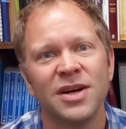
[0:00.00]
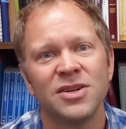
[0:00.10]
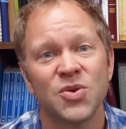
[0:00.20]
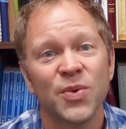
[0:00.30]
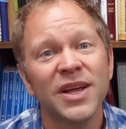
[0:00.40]

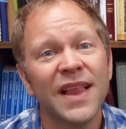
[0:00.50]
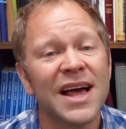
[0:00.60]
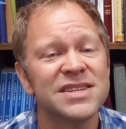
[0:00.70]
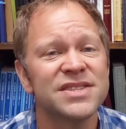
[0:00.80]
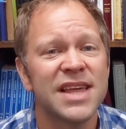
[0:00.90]
to
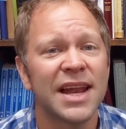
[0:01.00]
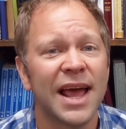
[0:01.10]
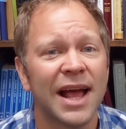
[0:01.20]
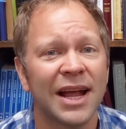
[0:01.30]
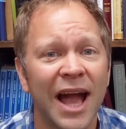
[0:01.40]
realize that
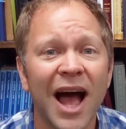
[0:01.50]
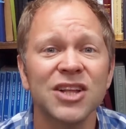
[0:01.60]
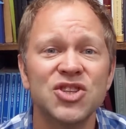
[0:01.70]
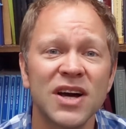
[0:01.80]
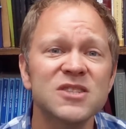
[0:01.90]

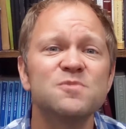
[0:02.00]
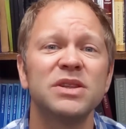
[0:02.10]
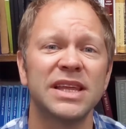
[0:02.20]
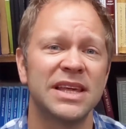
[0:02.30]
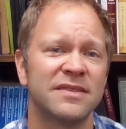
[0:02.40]
God does
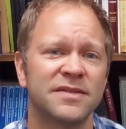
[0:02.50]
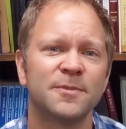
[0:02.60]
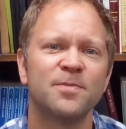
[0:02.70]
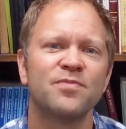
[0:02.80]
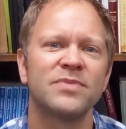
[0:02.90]
believe
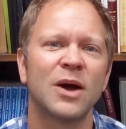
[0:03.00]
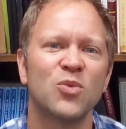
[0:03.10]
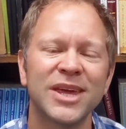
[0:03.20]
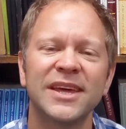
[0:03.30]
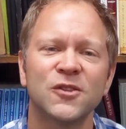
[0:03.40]
that
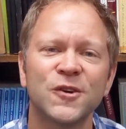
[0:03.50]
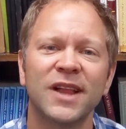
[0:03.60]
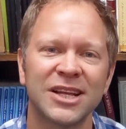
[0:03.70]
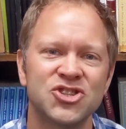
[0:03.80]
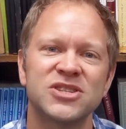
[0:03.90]
we can look
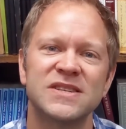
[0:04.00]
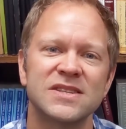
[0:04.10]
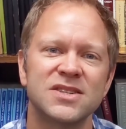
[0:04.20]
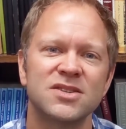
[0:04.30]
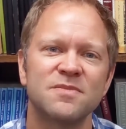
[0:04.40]
like
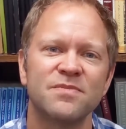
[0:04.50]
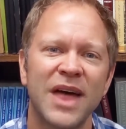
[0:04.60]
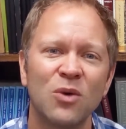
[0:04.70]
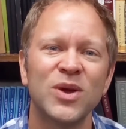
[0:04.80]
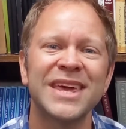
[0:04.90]
Jesus,
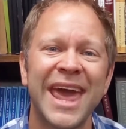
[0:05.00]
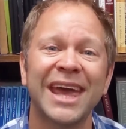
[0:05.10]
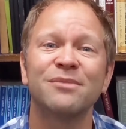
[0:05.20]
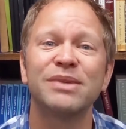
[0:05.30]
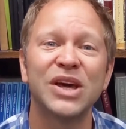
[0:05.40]
that we
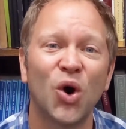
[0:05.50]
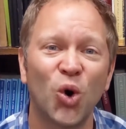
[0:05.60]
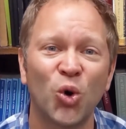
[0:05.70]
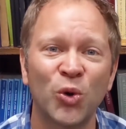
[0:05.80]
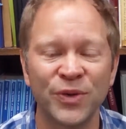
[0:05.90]
can be
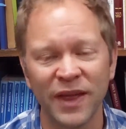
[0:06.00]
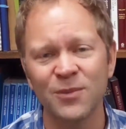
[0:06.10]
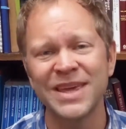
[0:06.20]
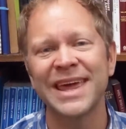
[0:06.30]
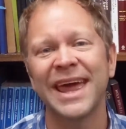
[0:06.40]
whole, that
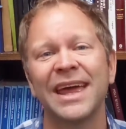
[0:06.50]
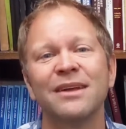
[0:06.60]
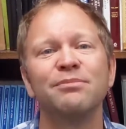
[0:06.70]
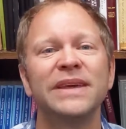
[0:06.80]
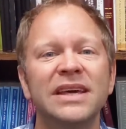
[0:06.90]
we
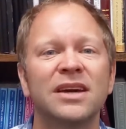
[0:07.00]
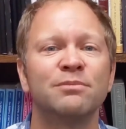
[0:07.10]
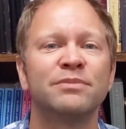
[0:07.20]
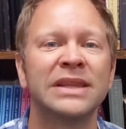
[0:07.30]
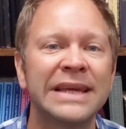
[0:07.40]
can be
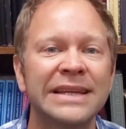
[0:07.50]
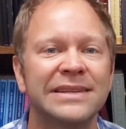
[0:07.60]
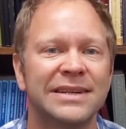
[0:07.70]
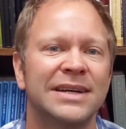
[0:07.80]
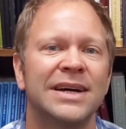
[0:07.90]
complete,
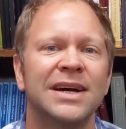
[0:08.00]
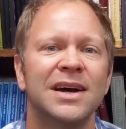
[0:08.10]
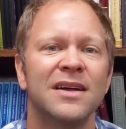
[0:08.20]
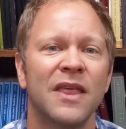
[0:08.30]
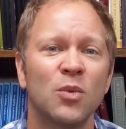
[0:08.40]

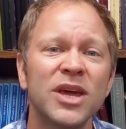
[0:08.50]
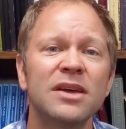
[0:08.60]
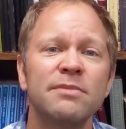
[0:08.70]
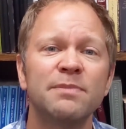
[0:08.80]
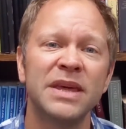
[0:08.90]
that we
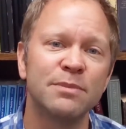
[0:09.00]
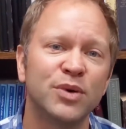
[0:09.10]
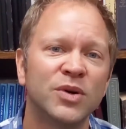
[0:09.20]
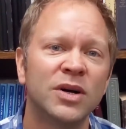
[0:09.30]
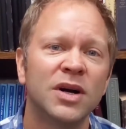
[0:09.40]
can be
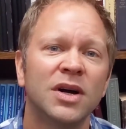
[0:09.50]
people